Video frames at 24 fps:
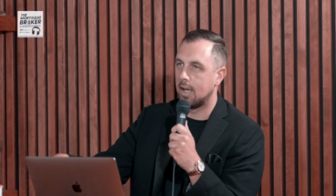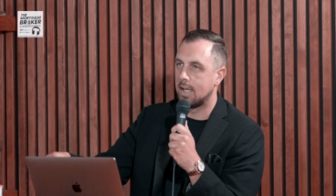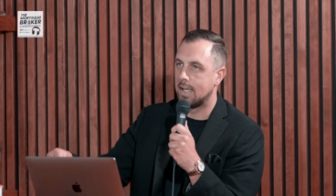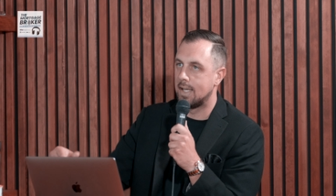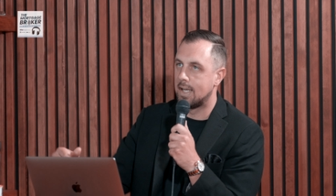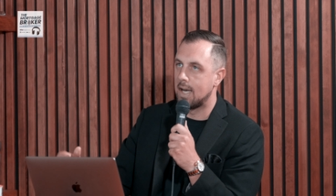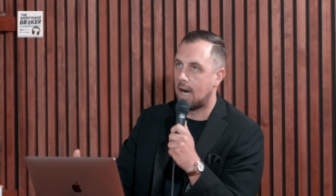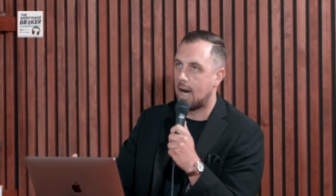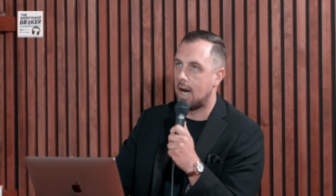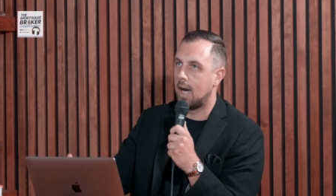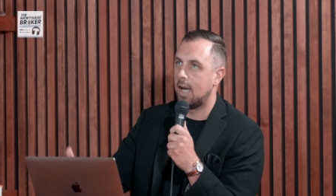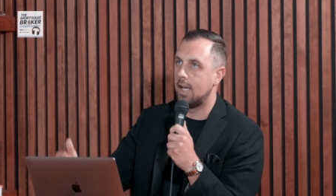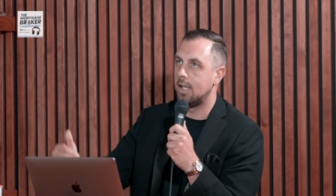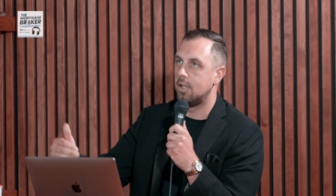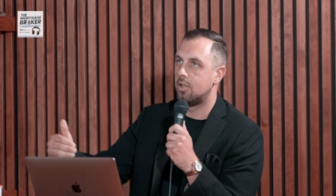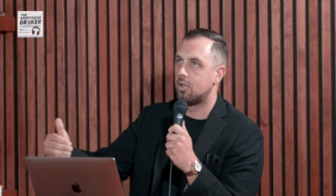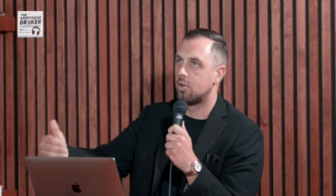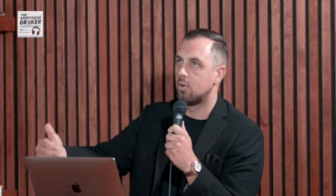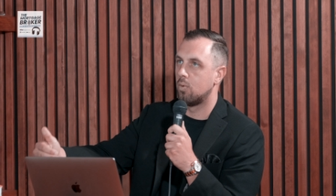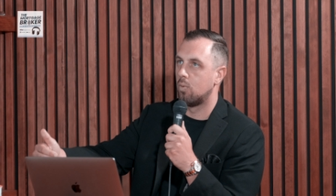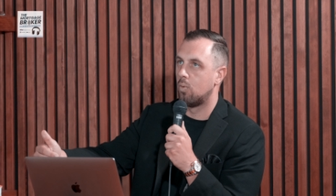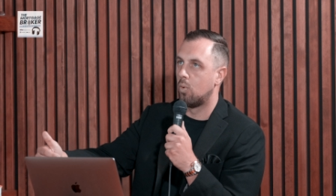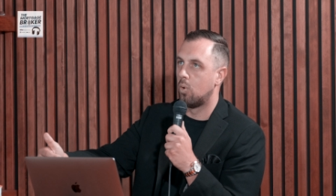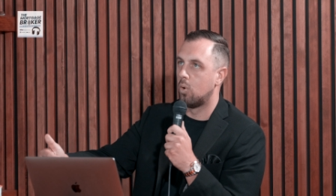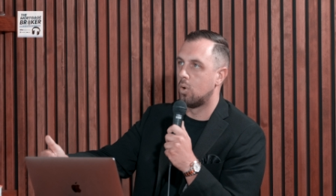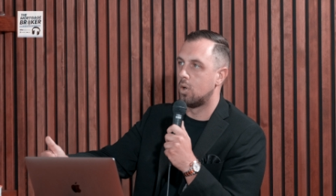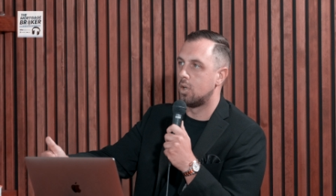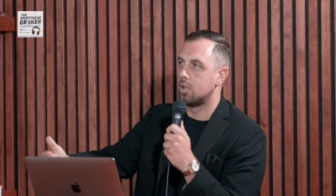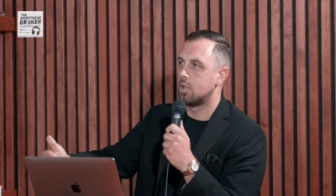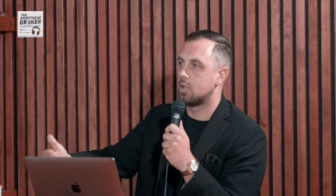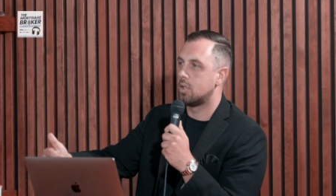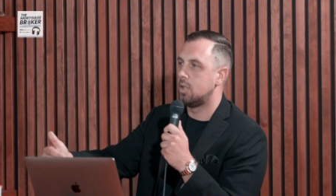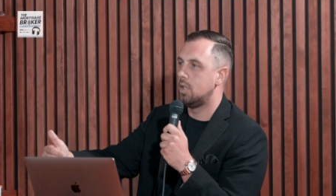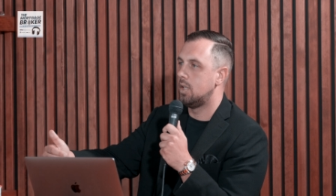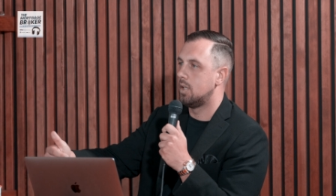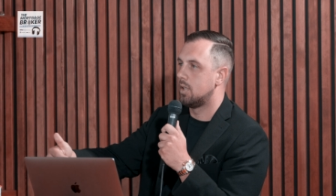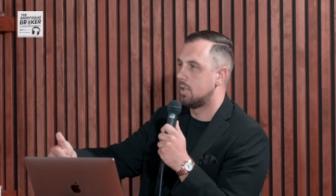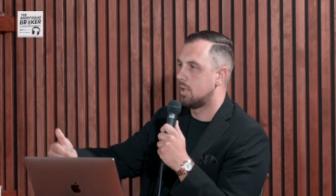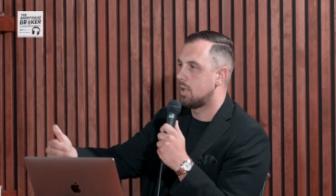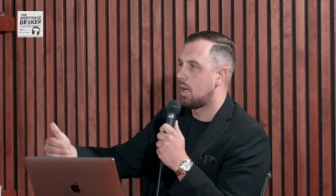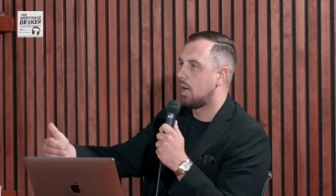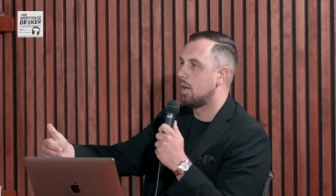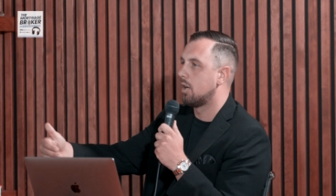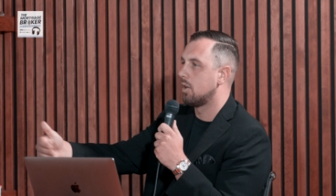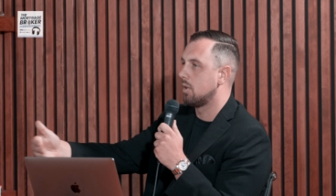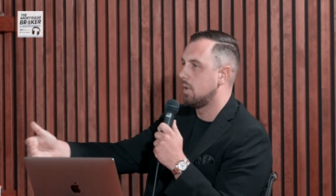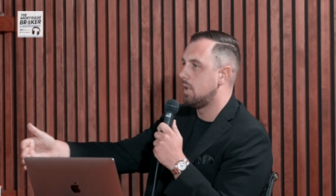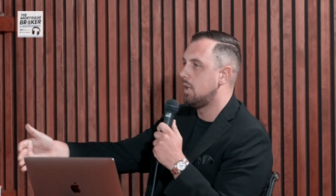guide towards the
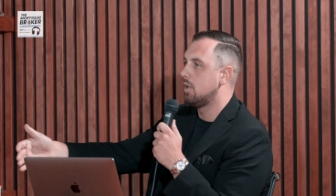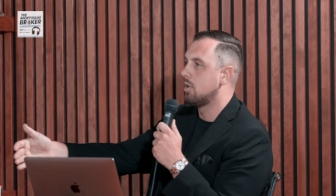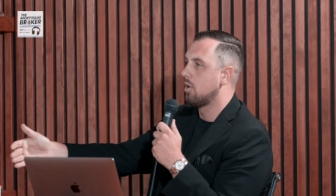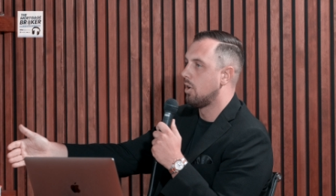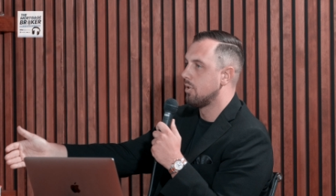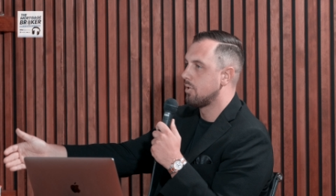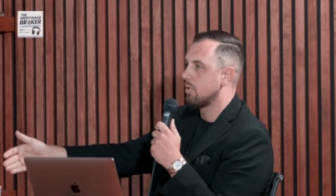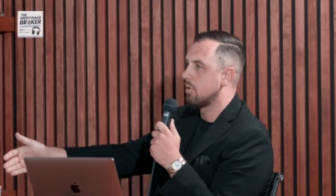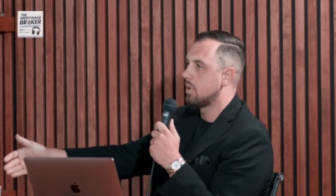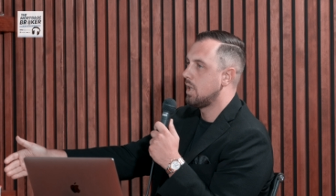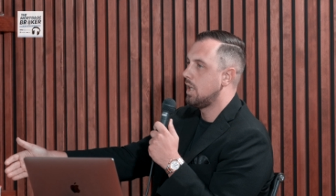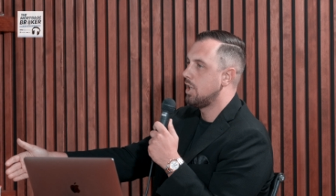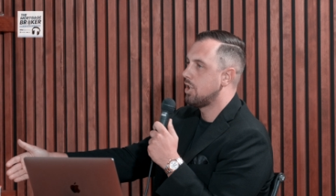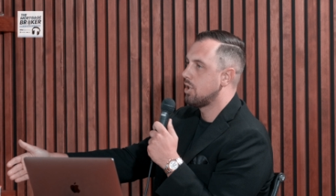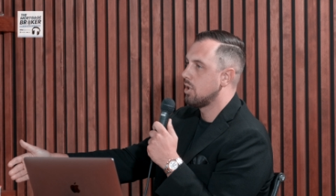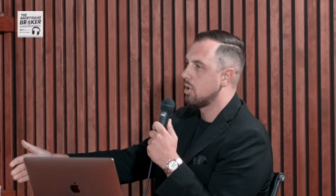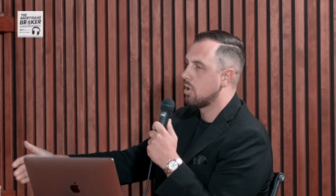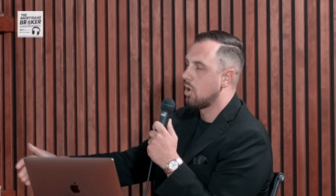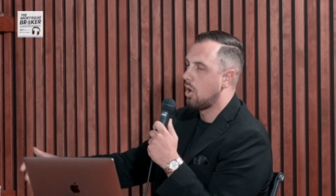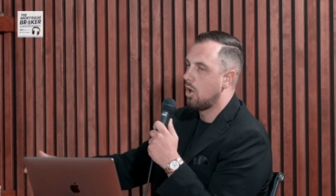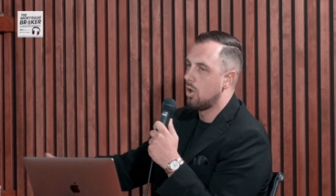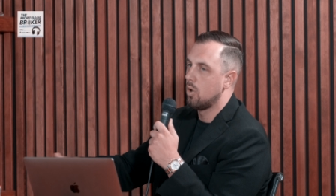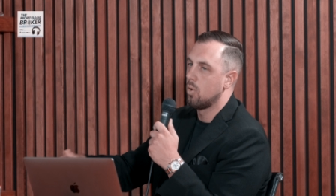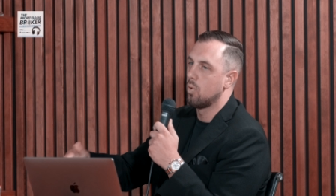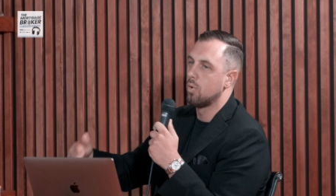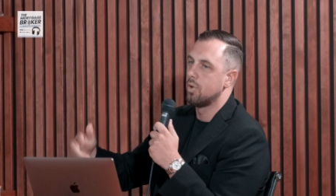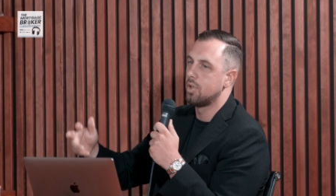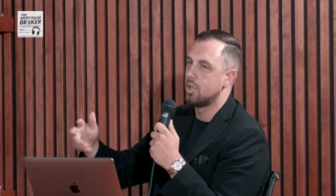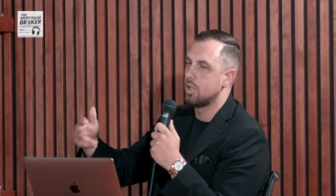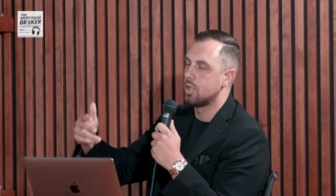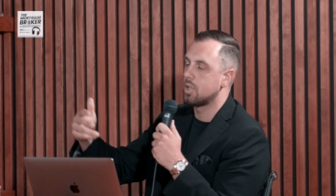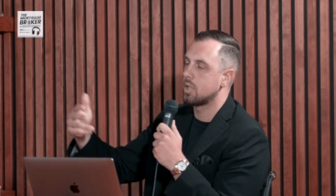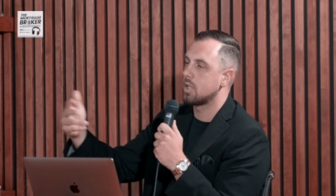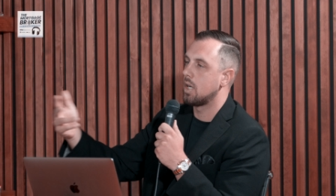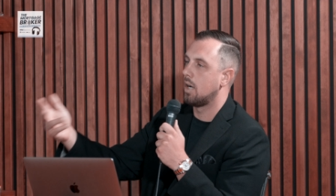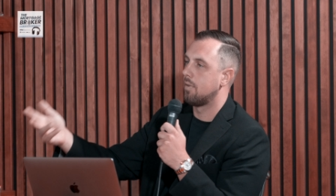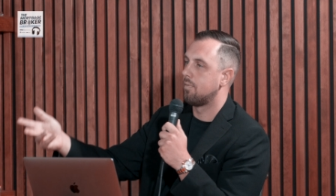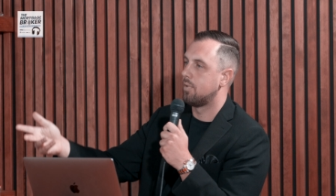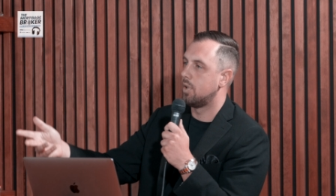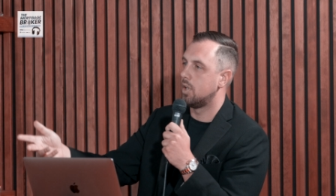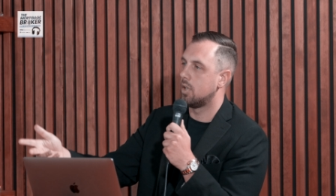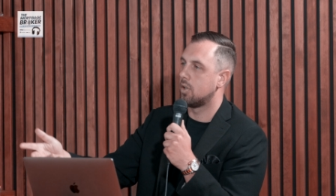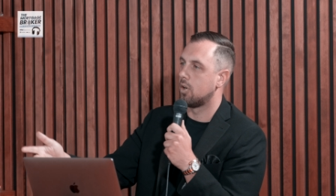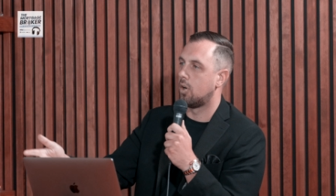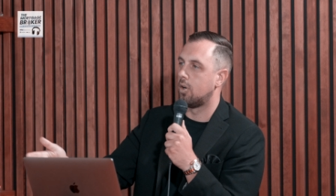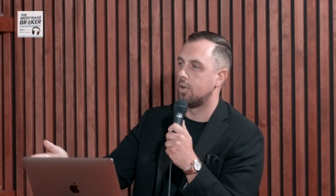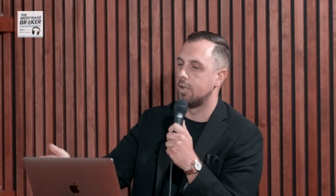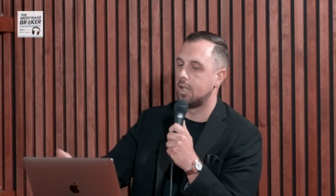entire lead consultation call or discovery
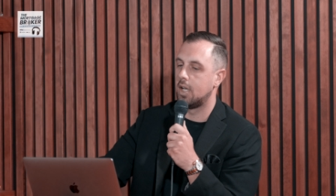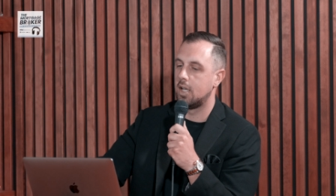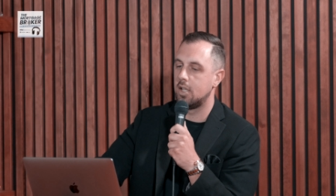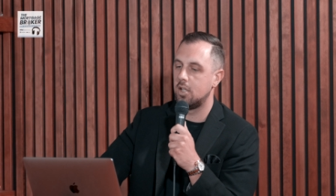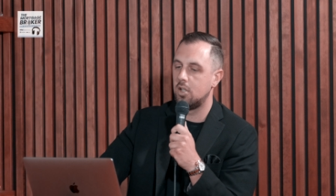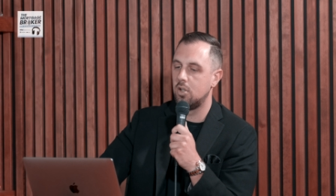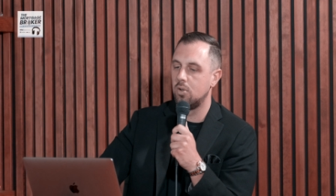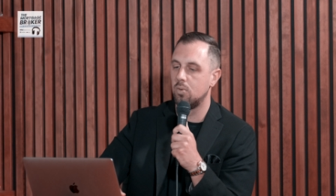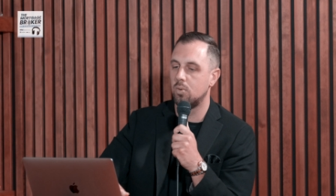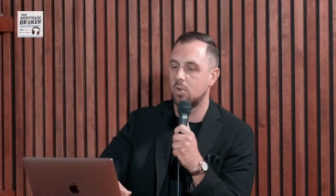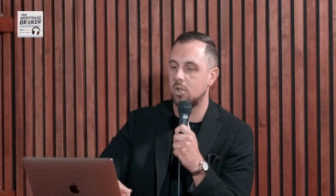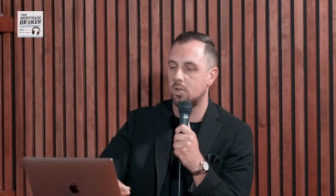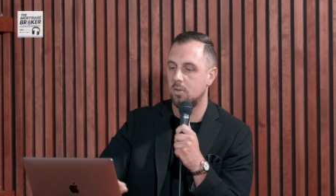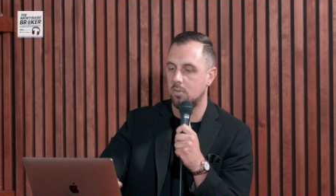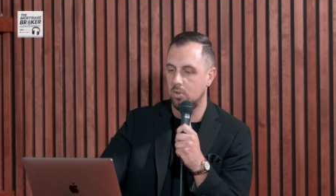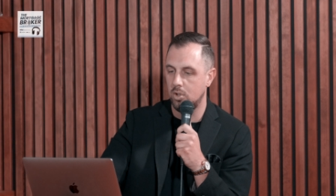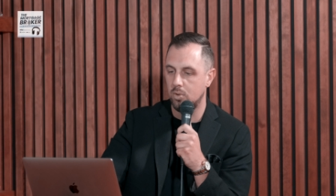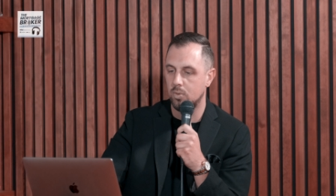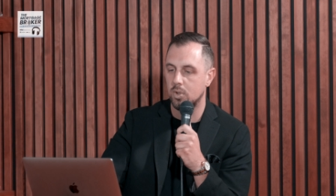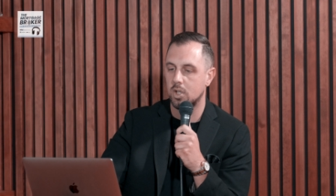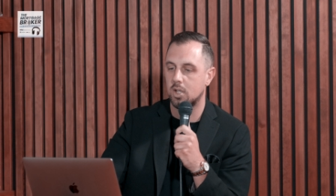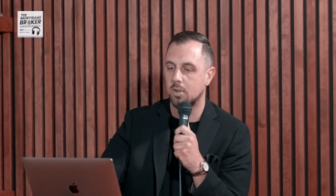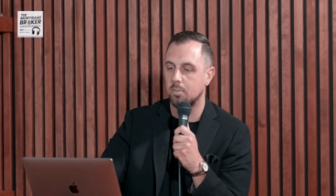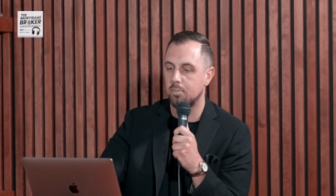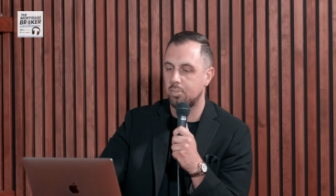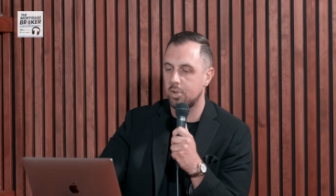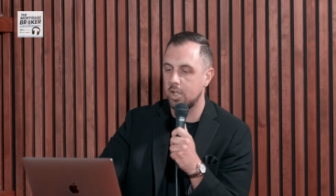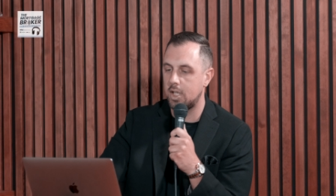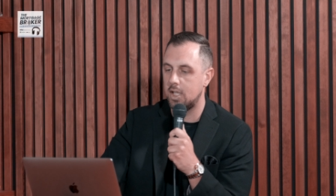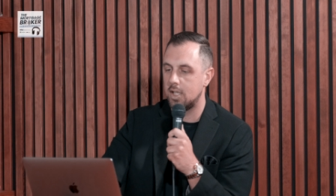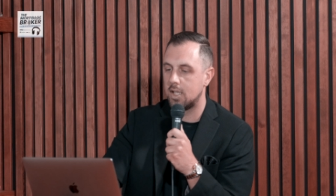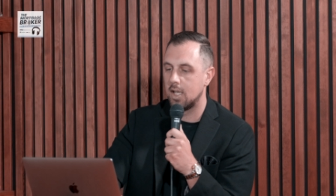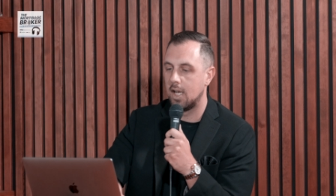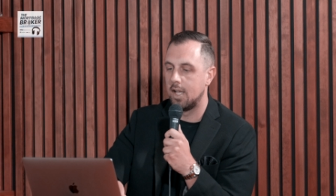call that you would complete.